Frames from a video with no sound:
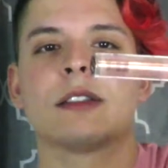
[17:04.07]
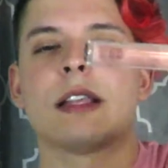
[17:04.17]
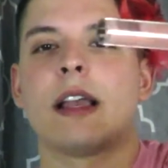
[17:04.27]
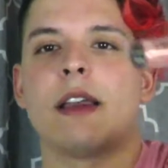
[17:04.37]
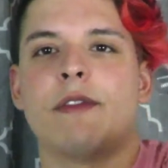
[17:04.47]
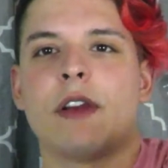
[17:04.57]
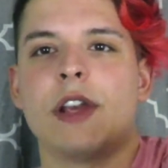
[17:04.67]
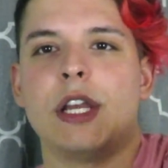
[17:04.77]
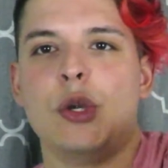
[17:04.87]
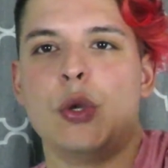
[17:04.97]
like a very
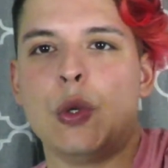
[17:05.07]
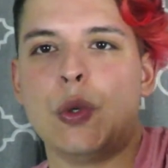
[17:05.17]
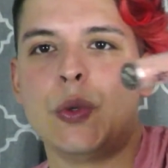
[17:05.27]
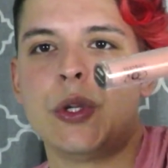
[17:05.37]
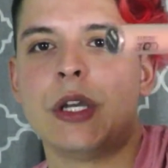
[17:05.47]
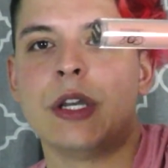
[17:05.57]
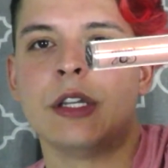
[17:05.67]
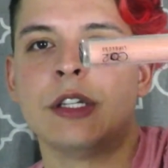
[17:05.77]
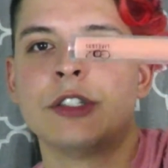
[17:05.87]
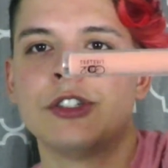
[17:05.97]
nude
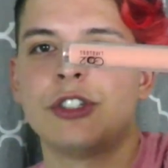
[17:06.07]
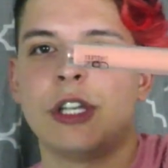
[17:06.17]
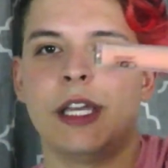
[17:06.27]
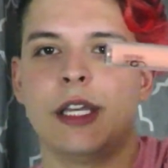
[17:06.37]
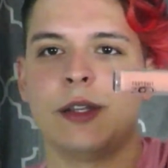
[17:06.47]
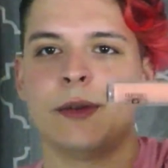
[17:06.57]
and